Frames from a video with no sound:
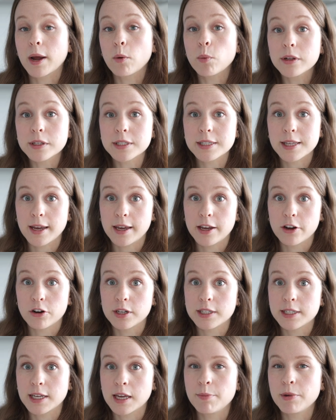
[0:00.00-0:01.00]
will say here
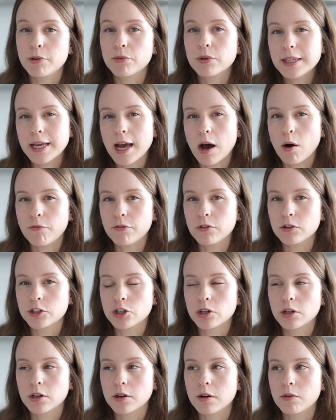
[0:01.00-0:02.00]
is it can be really helpful
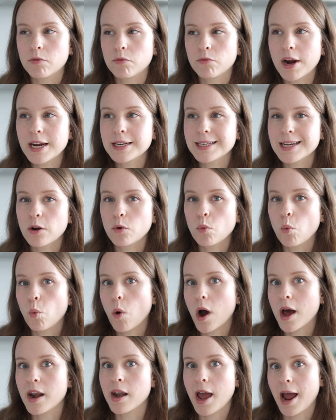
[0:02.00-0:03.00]
to write down
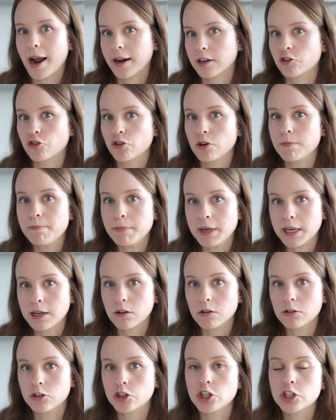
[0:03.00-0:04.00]
one one extra
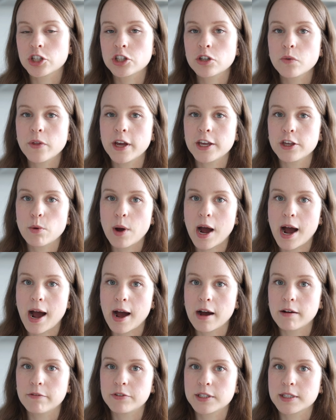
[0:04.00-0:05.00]
meal, just so that you
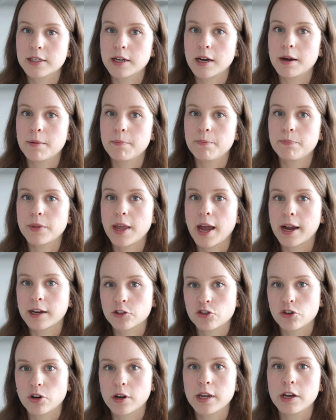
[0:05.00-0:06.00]
have some
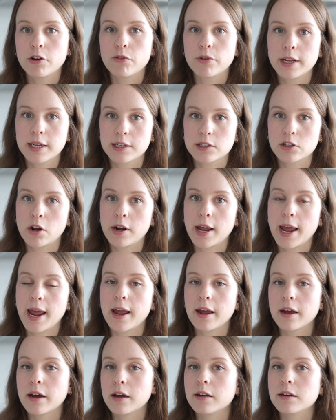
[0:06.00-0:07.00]
extra ingredients on
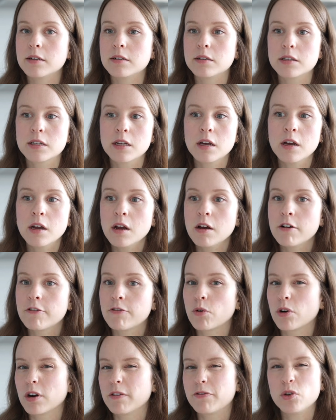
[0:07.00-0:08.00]
hand
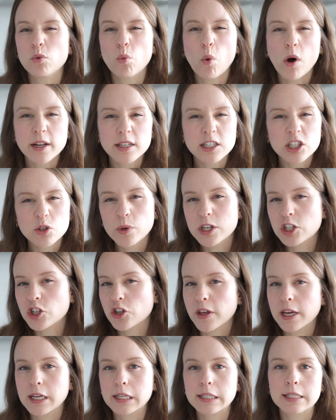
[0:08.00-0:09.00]
for if you want to switch
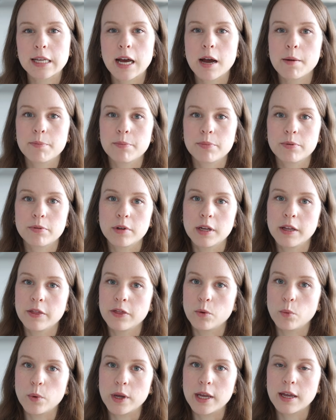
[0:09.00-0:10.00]
things up in
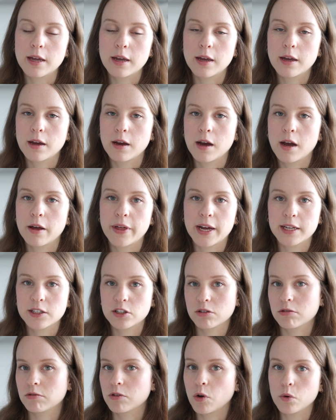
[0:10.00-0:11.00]
the week.
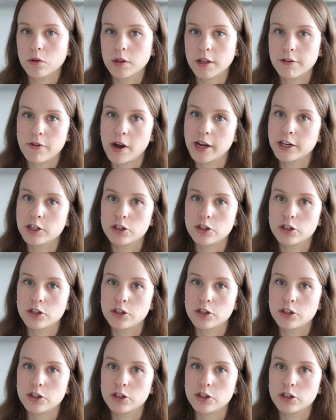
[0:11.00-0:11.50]
That's totally fine